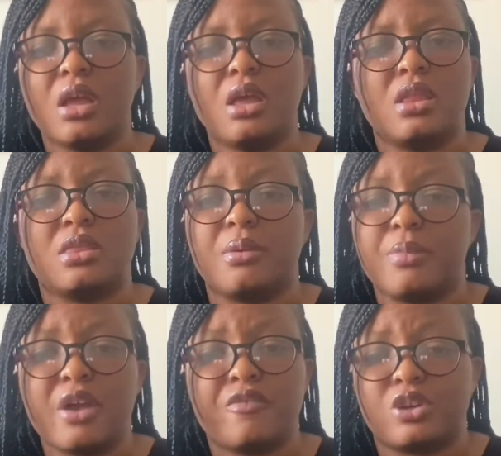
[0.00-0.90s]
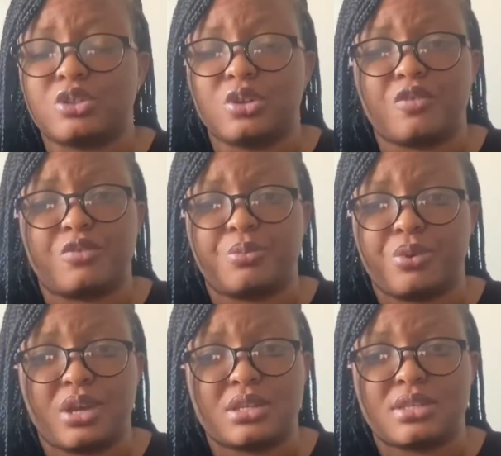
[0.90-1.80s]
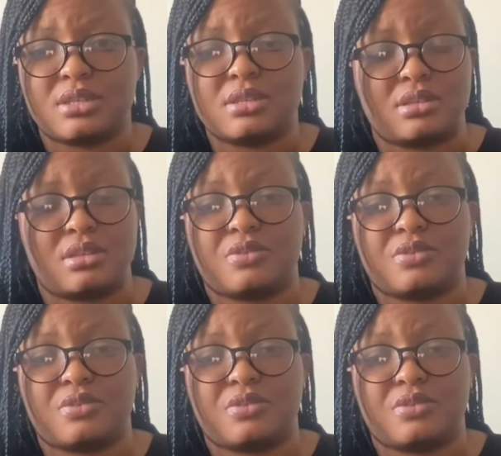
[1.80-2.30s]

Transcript: The main function of the breast is